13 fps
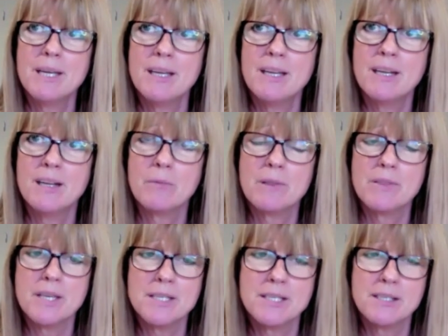you know
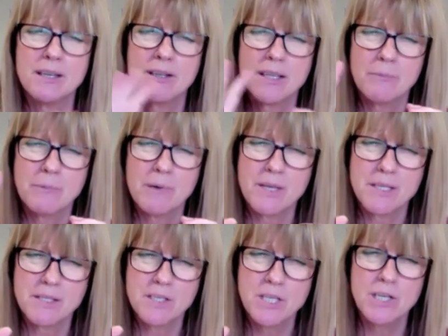with this with
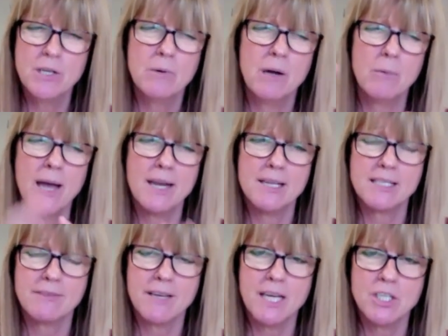this new
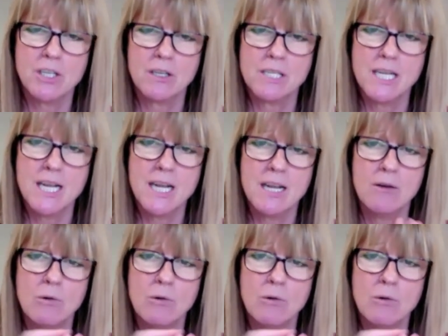awareness of hrt